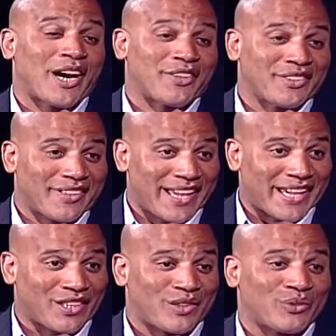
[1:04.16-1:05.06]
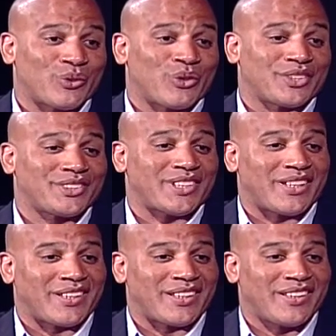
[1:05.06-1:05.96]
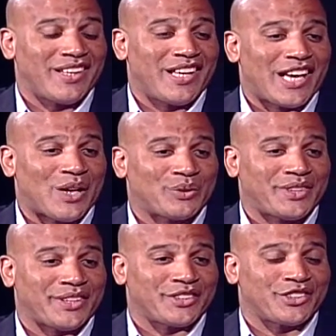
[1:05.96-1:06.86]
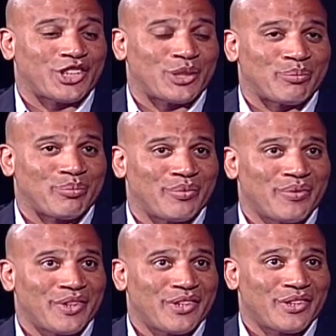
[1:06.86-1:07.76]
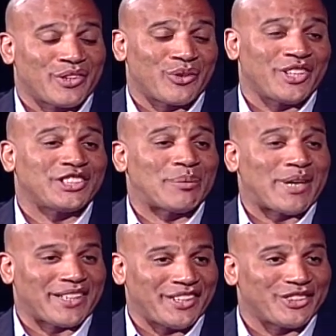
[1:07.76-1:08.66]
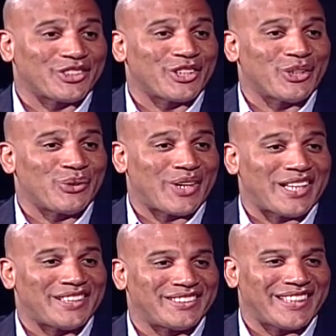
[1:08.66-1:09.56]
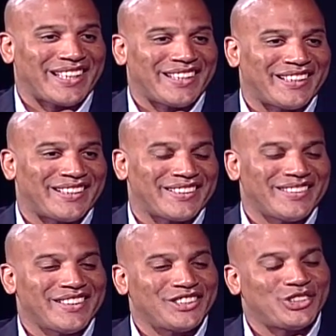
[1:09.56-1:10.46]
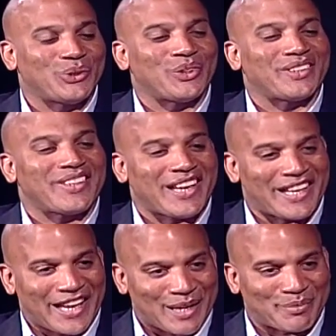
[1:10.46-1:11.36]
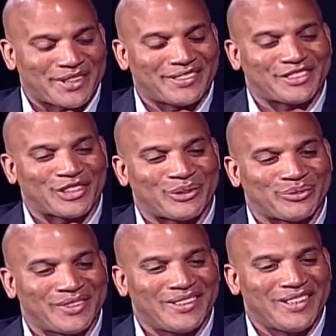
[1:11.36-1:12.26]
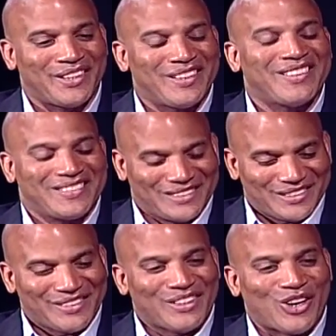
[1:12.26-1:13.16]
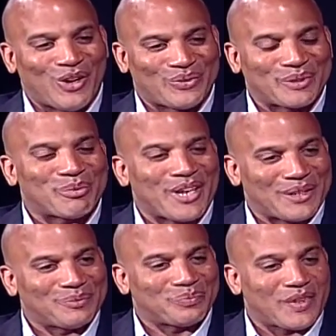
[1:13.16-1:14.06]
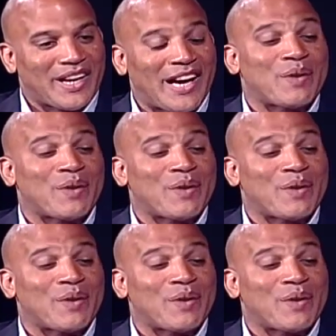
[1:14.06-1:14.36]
prior to that, of course, I was here some 30-some-odd years ago as a student at Hampton. So where are you from, Tony?